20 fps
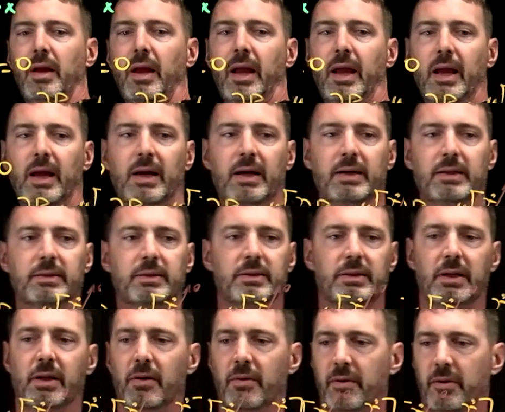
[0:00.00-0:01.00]
and
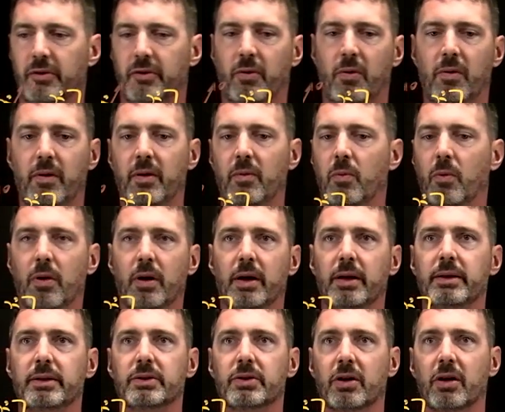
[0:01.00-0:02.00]
there's only
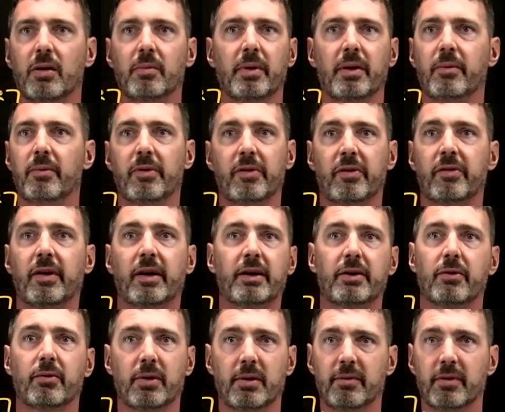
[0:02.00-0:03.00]
one term, and it was the second
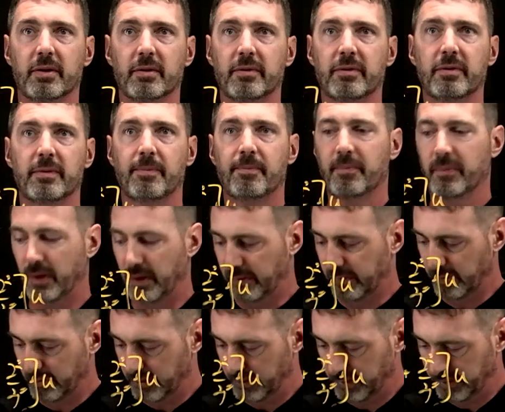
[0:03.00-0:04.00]
derivative. And so
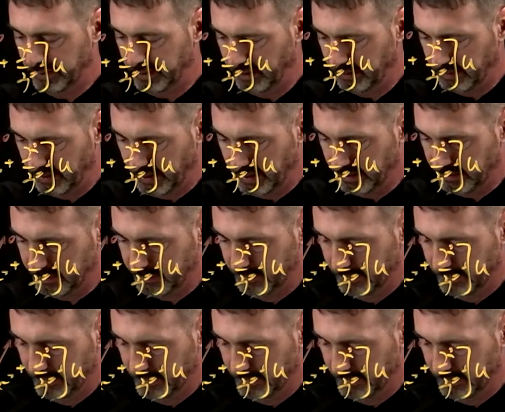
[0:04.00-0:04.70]
you can integrate it.